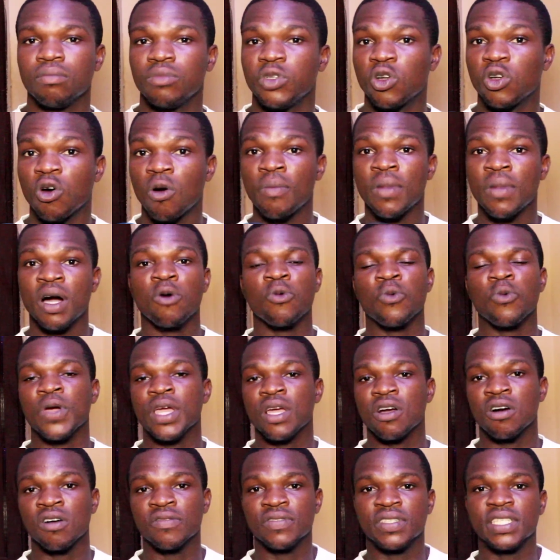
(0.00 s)
normal
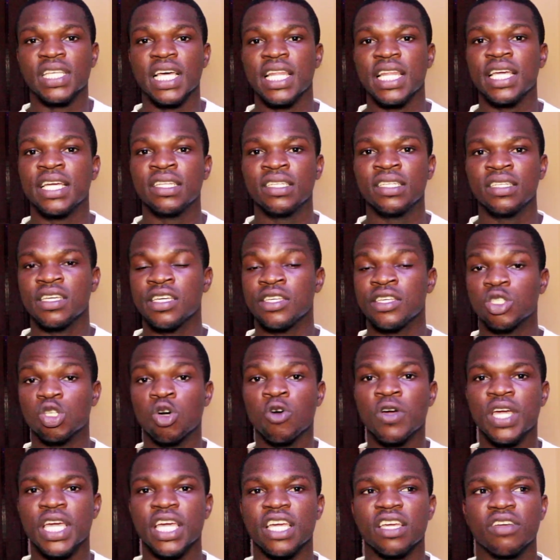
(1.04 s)
way of selling, it's
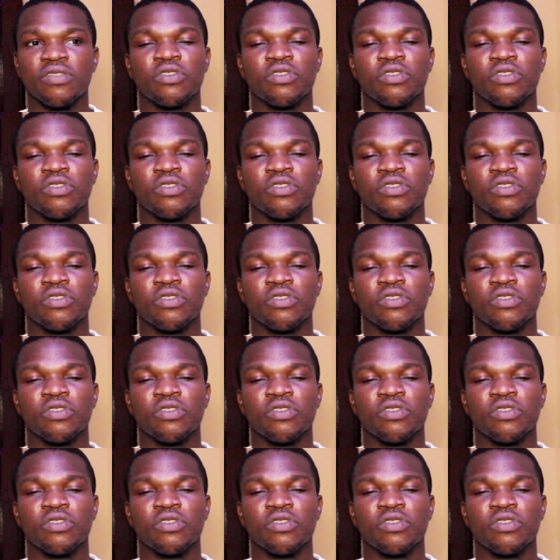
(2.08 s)
okay.